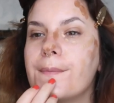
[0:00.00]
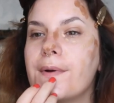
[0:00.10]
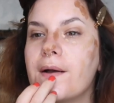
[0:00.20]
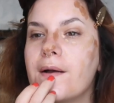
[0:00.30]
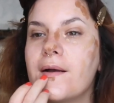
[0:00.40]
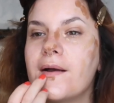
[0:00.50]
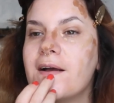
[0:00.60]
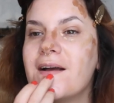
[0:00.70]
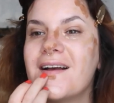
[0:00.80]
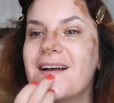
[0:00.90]
but
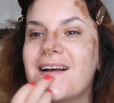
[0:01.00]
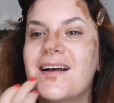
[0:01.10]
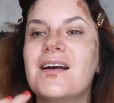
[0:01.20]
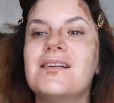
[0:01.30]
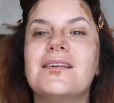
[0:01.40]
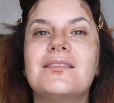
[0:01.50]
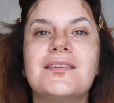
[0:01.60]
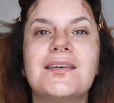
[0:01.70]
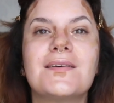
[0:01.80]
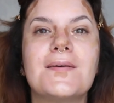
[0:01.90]
I like to
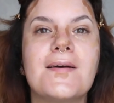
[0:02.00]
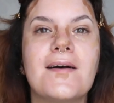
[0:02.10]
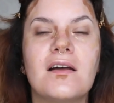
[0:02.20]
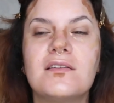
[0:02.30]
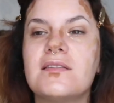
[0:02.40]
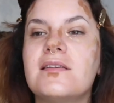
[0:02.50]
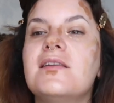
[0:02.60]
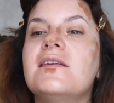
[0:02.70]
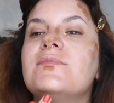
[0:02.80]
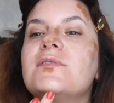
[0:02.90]
take it under the
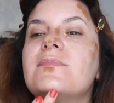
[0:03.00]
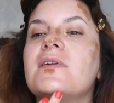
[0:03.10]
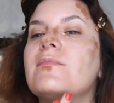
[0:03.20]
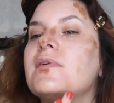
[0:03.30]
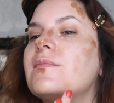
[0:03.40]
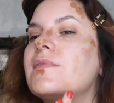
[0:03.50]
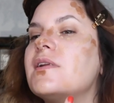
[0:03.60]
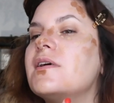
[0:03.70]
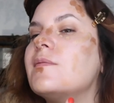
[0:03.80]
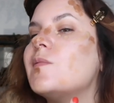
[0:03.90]
lip to plump up the
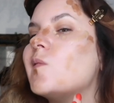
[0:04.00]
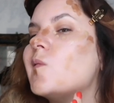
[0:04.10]
lip.